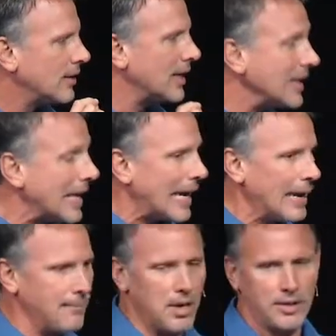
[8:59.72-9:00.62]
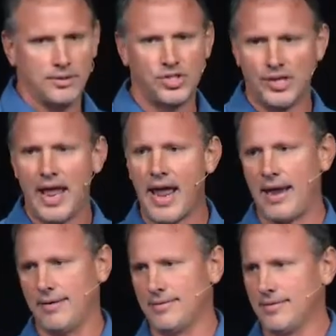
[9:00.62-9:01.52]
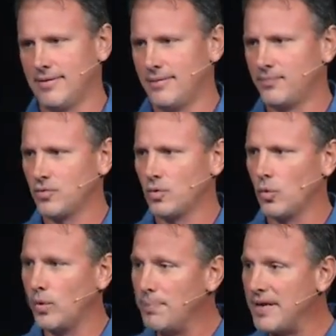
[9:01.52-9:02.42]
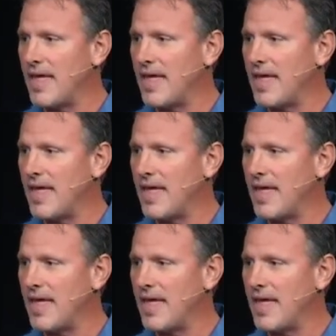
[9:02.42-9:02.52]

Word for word: claim today would be